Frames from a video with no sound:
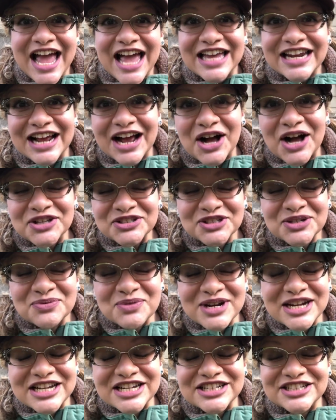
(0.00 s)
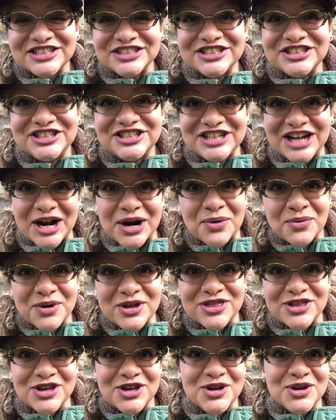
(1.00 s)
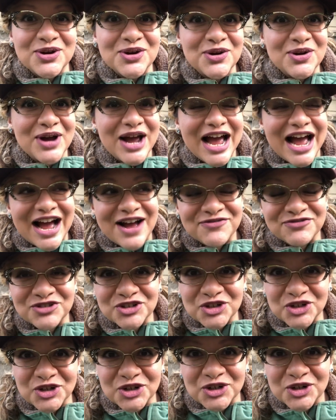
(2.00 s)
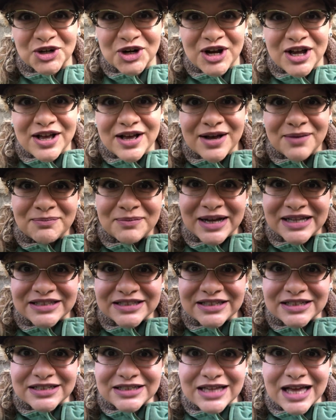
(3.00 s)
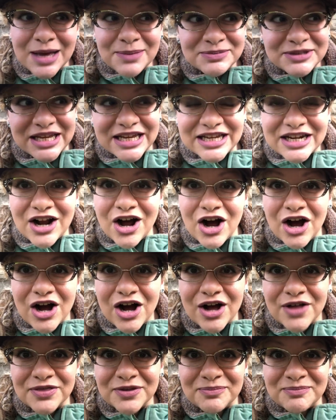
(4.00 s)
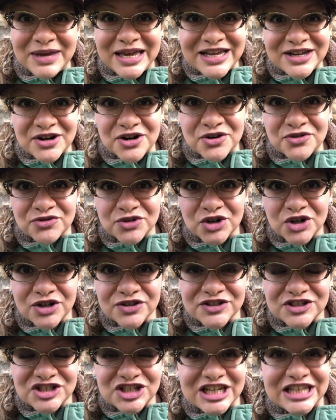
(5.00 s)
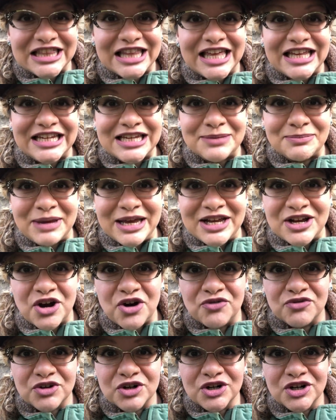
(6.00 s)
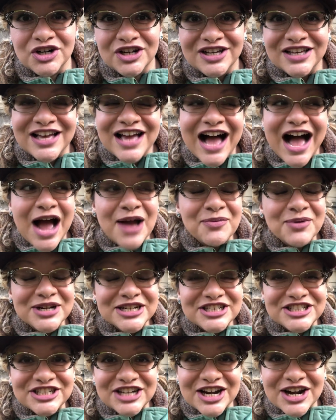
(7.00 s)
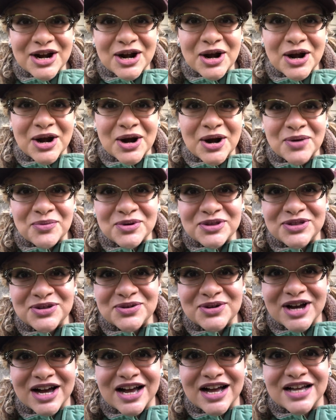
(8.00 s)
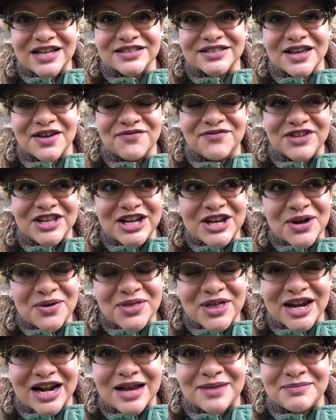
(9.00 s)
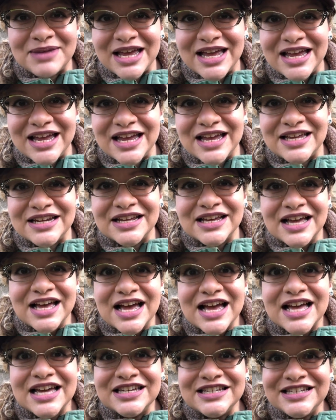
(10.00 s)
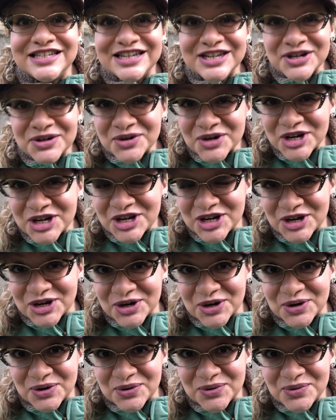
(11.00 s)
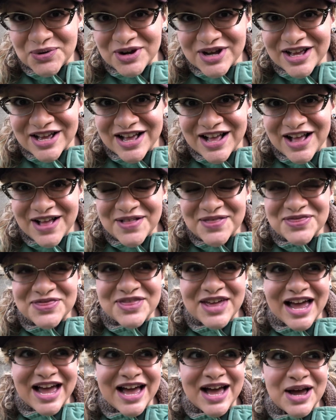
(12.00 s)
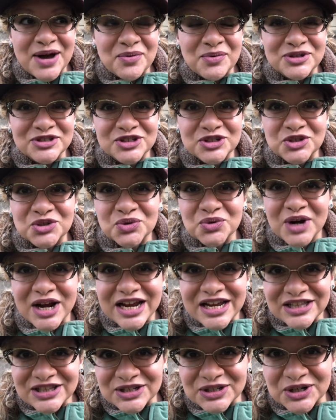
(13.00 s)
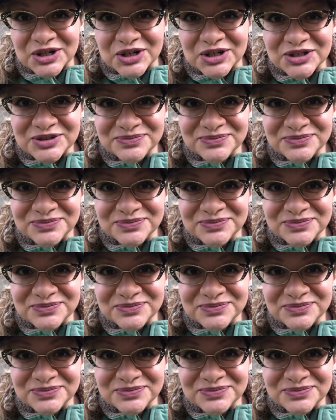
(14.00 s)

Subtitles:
And I also want to share with you, after my little update on the makeover, on the Chickenlandia makeover, I want to share with you guys a video that I made a year ago that was a trailer